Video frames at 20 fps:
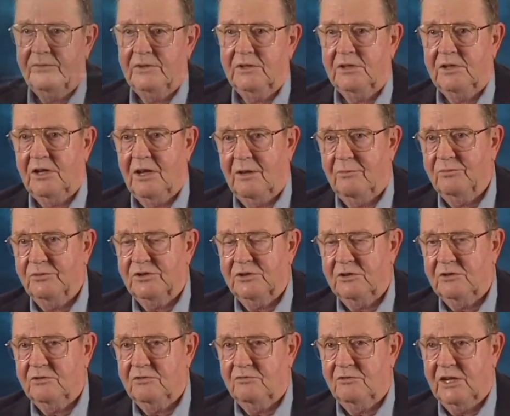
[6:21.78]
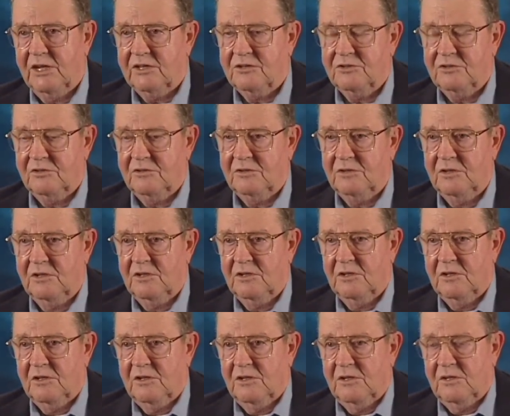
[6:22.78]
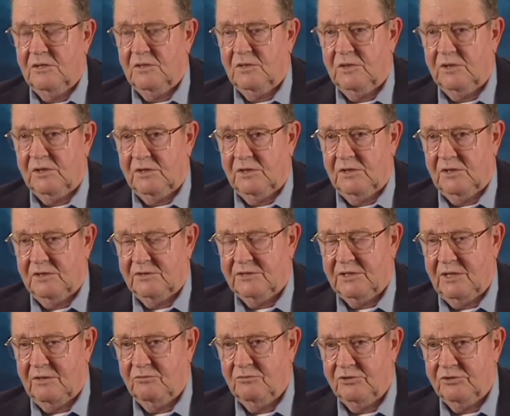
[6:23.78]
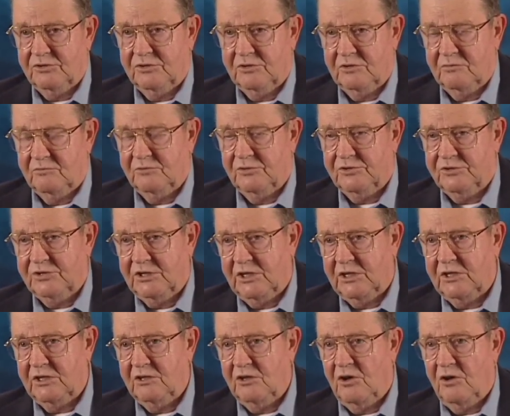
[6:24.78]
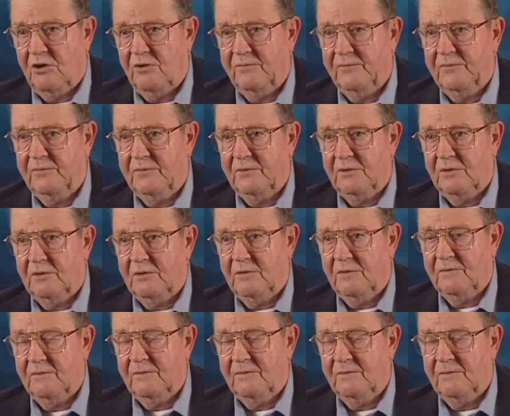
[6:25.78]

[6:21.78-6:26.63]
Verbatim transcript: in the opposite direction. And uh, as I was, was taking off, uh,